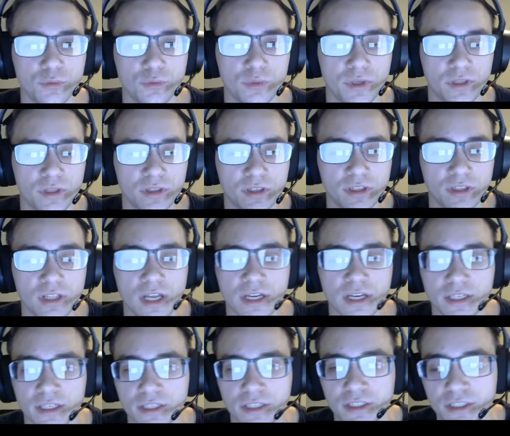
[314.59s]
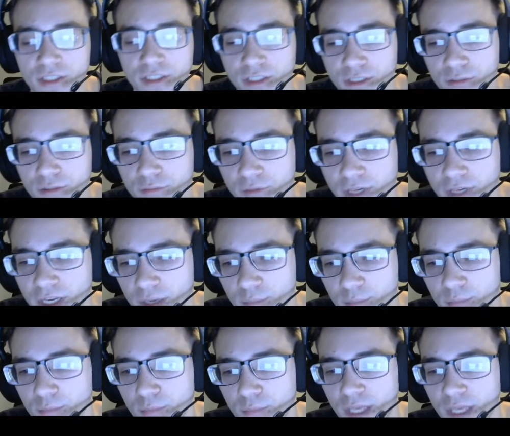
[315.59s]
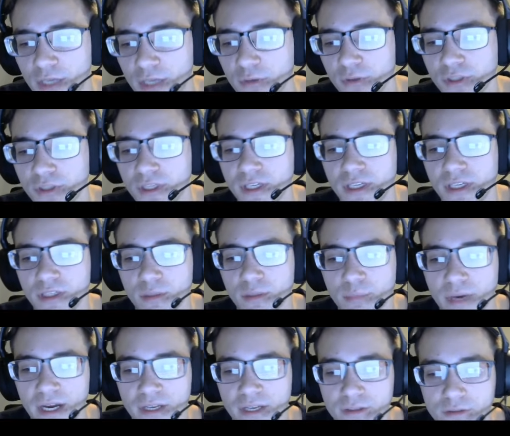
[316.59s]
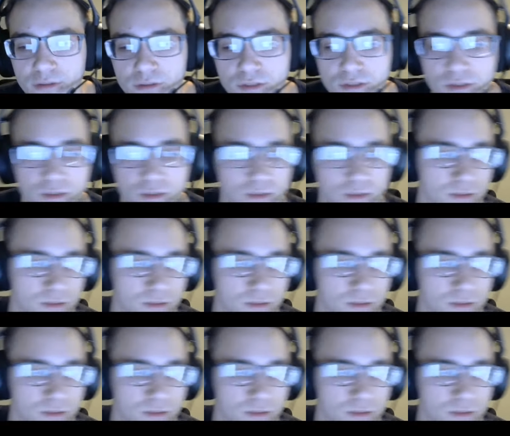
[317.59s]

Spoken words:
with clocking your RAM manually in the BIOS.